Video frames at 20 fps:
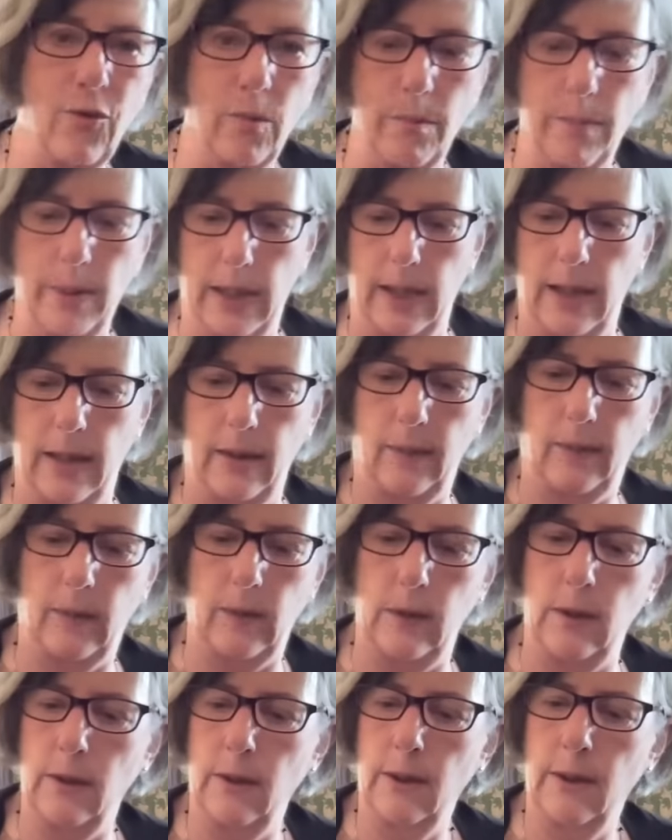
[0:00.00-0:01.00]
from
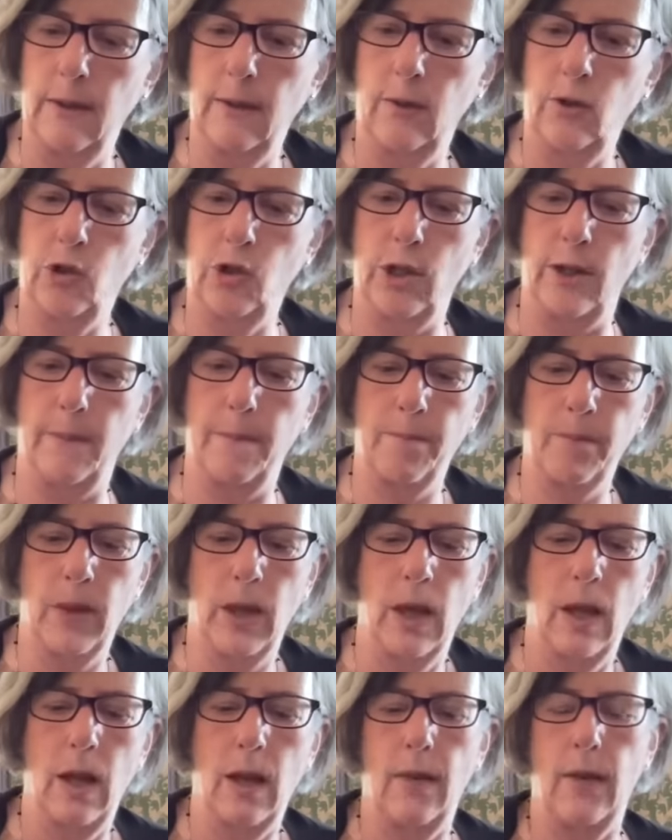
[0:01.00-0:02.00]
partisanship.
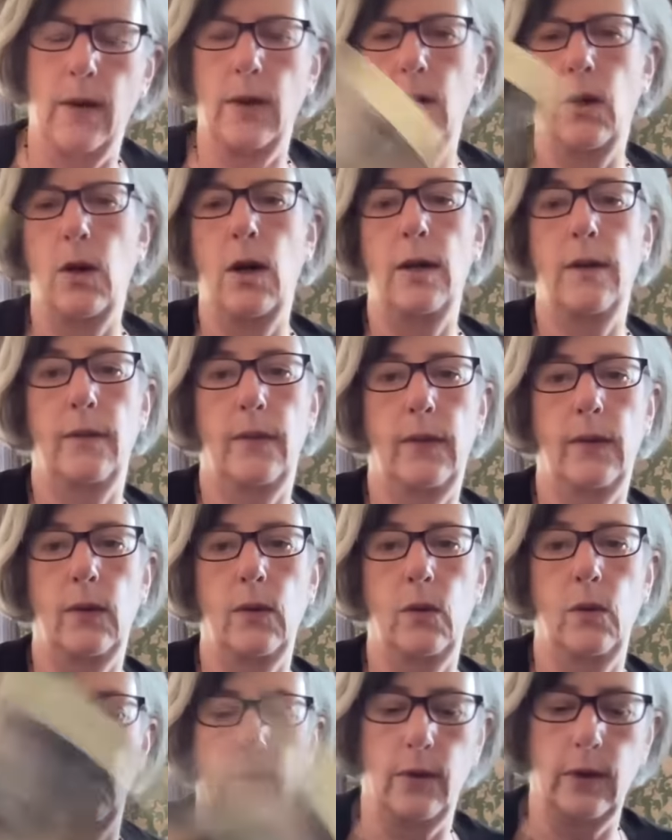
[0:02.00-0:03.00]
And the Nine of
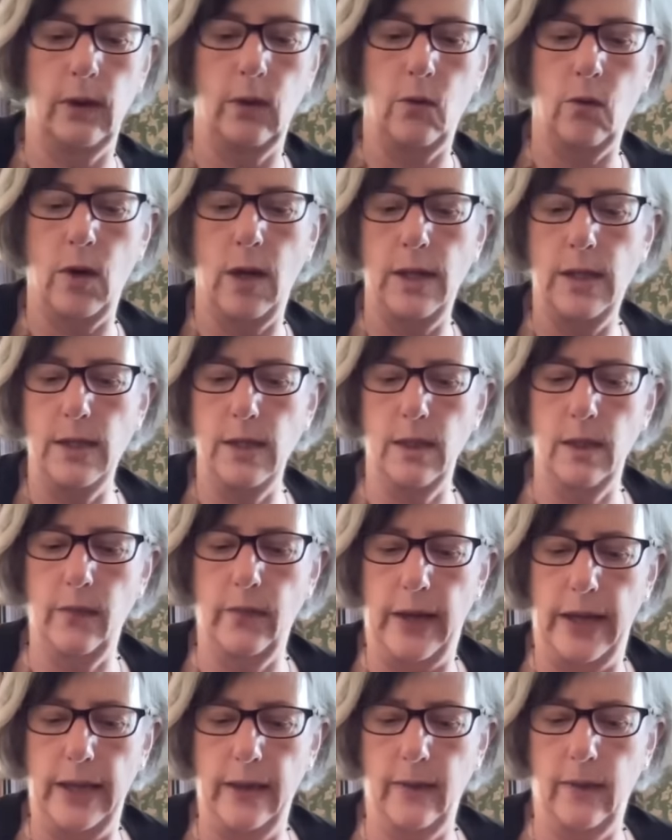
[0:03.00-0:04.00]
Swords, a great deal
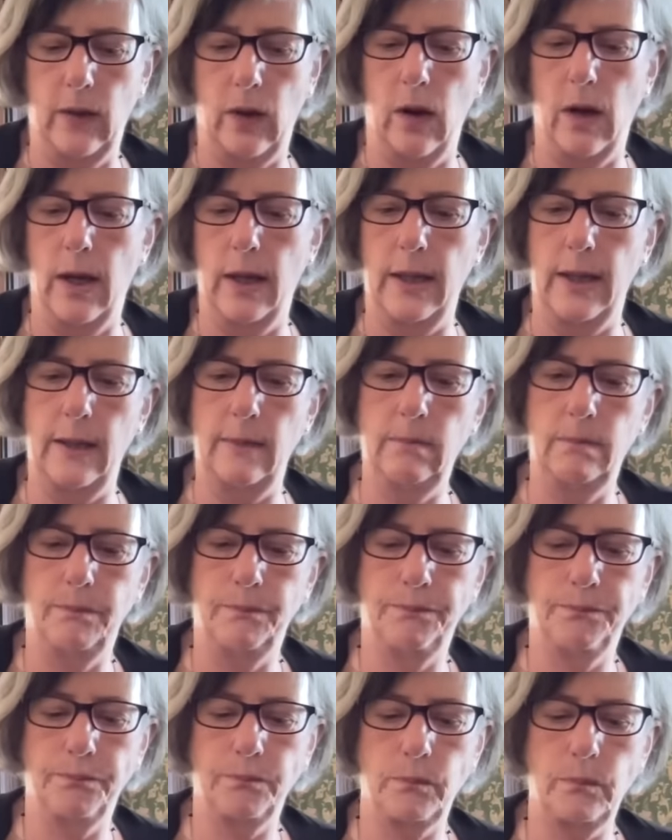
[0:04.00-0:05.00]
of anxiety.
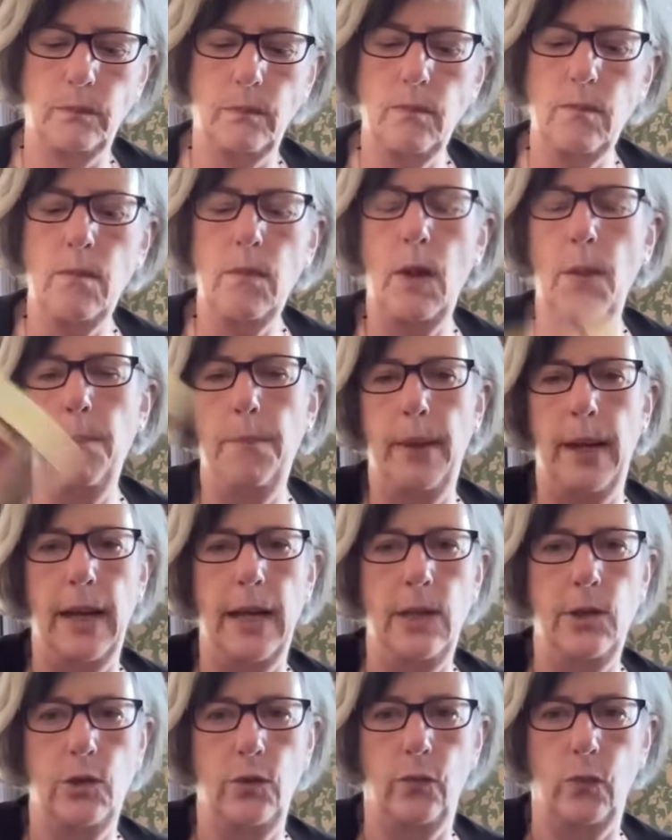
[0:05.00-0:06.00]

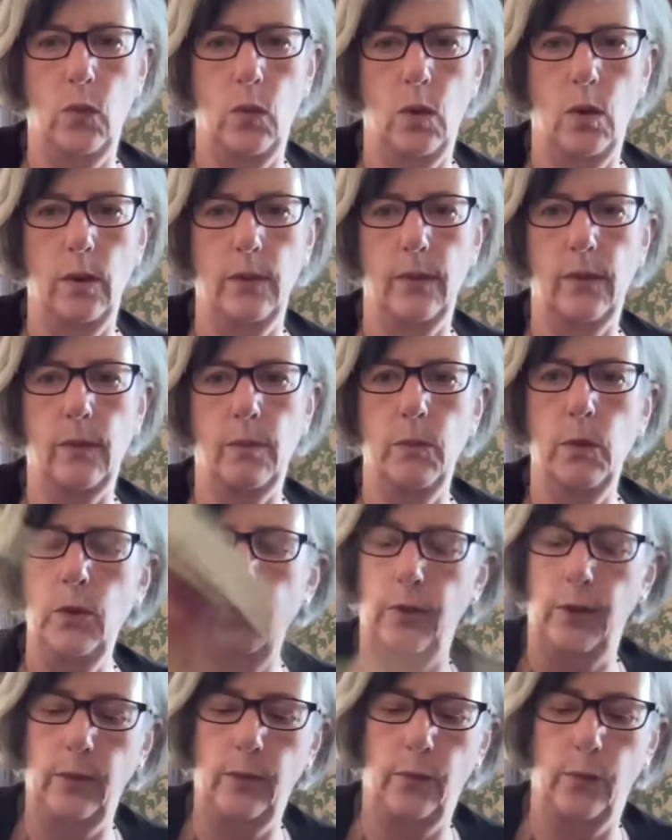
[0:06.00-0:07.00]
Page of Wands,
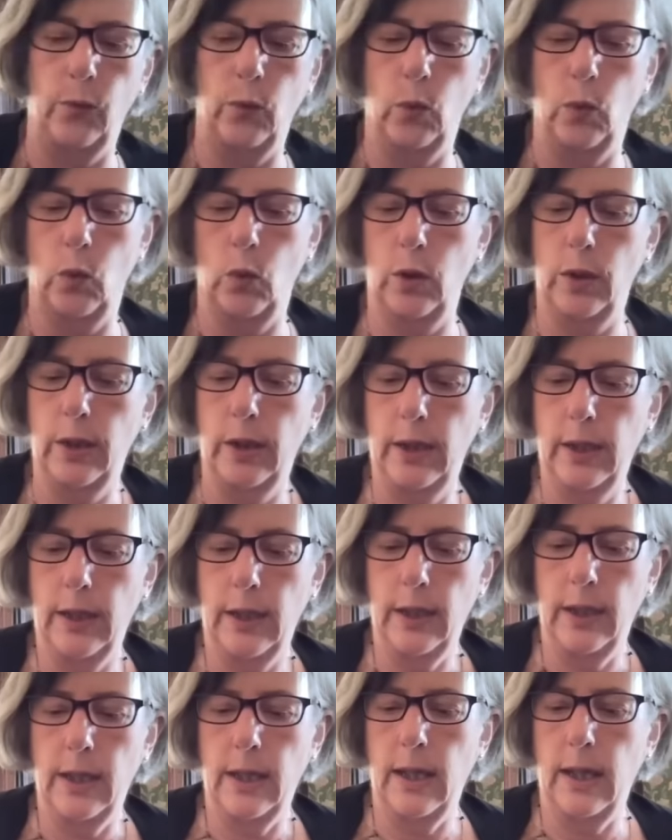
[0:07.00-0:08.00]
moving forward.
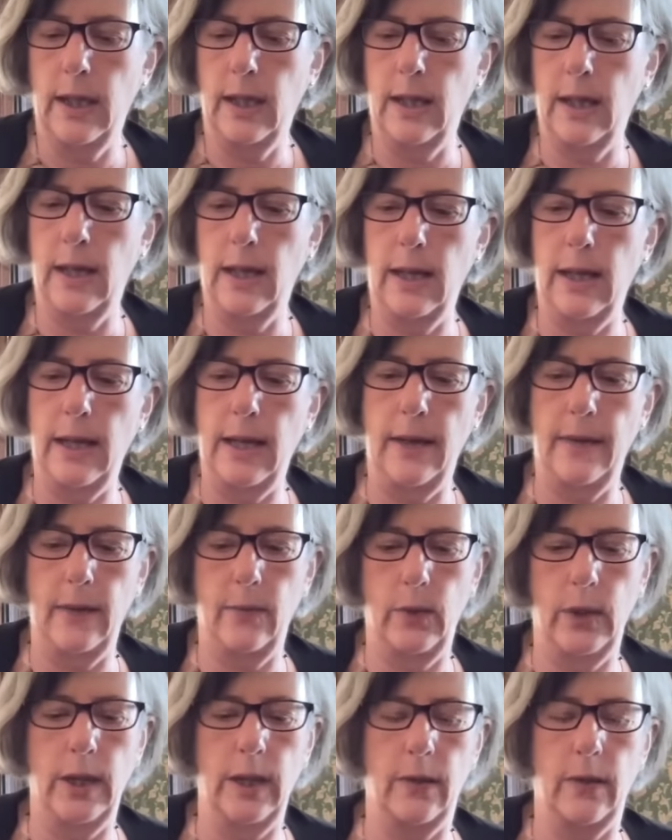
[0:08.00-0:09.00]
And
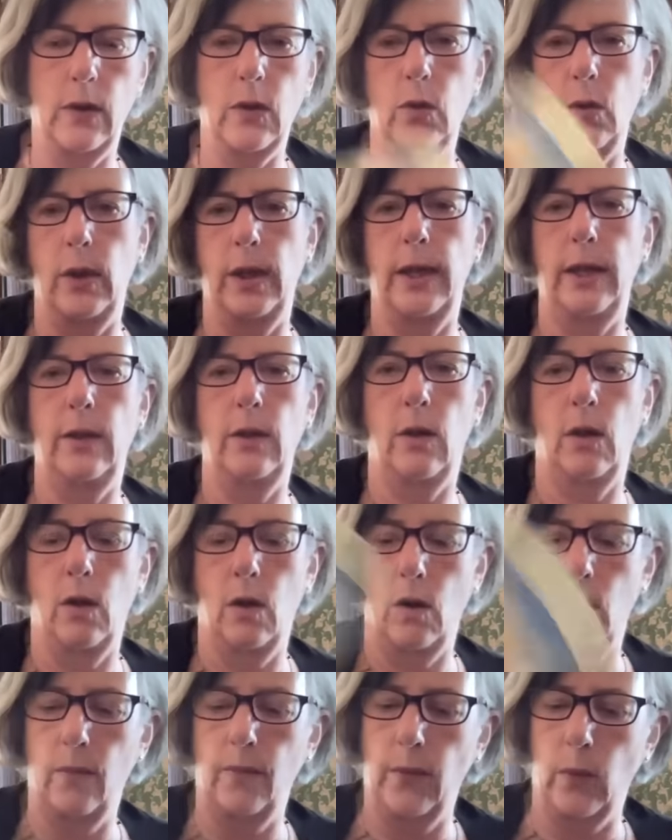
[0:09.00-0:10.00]
then we get the Queen
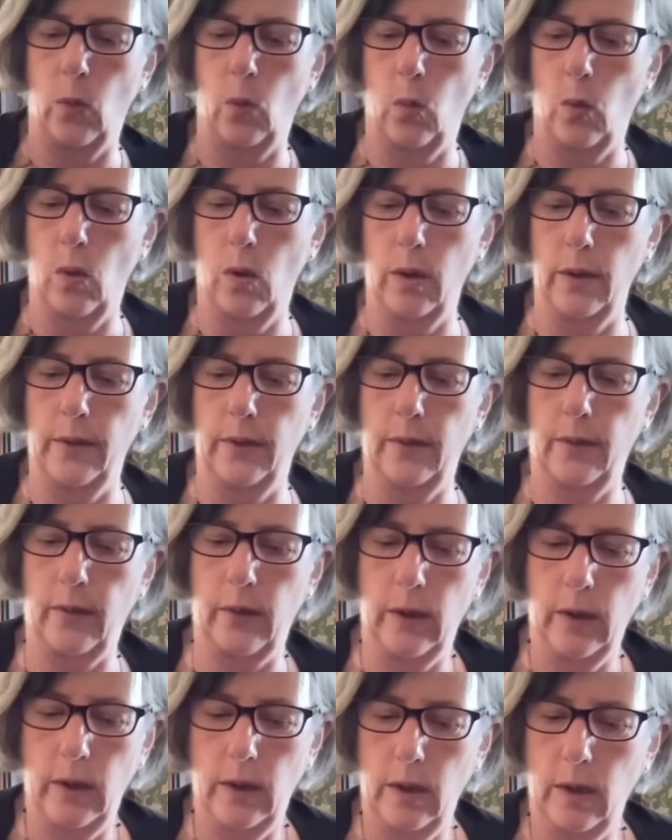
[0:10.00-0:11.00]
of
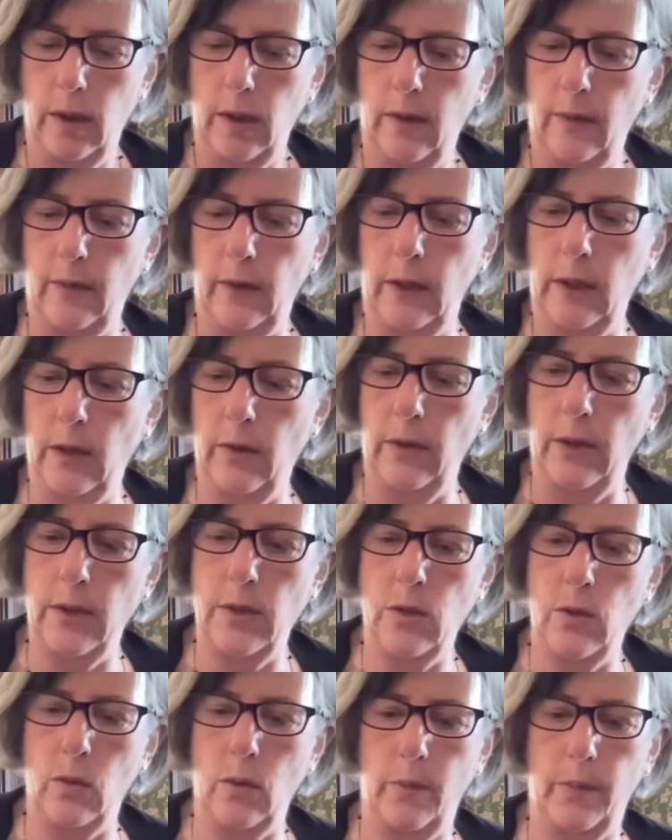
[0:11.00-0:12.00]
Wands. Is he
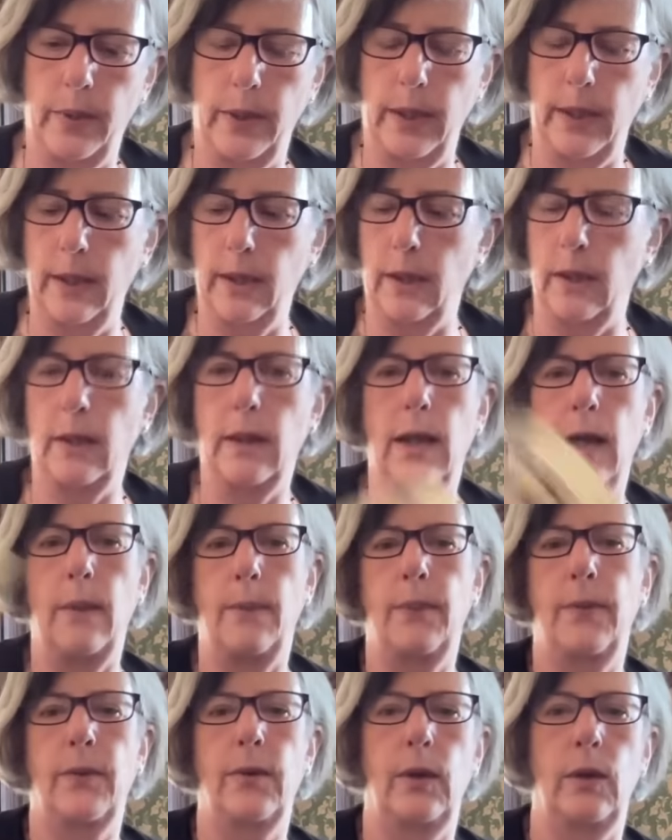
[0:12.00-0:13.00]
going to appeal it?
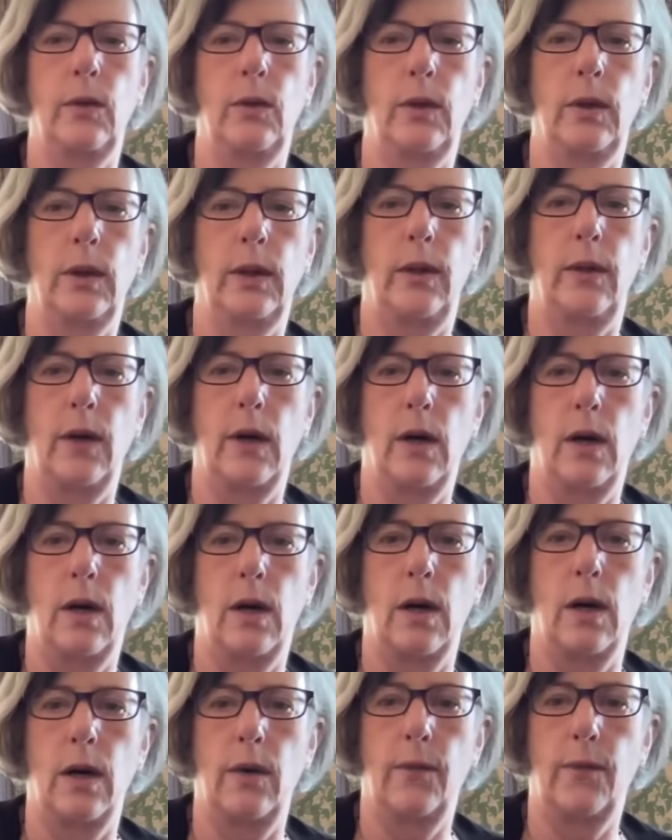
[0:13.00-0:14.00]
Absolutely. The
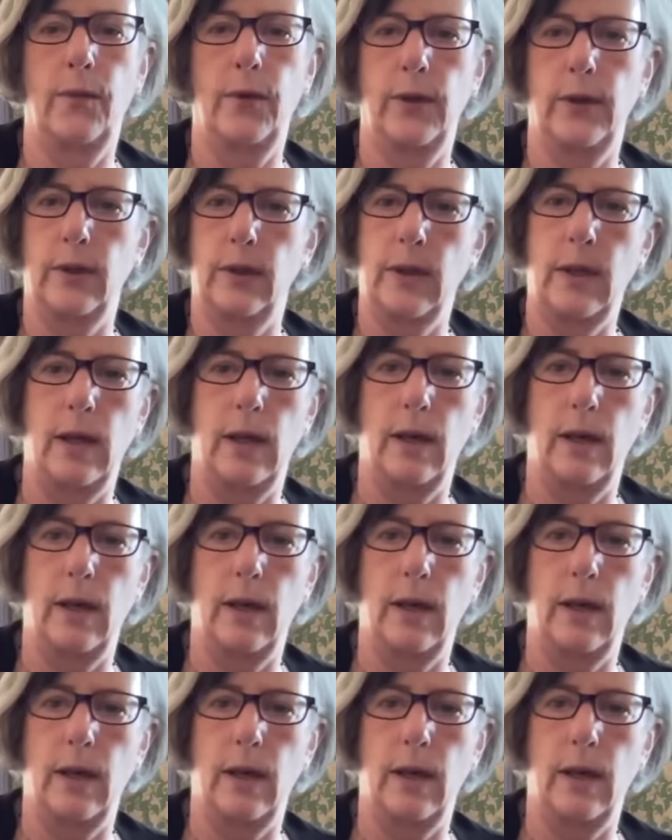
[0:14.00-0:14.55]
Hierophant.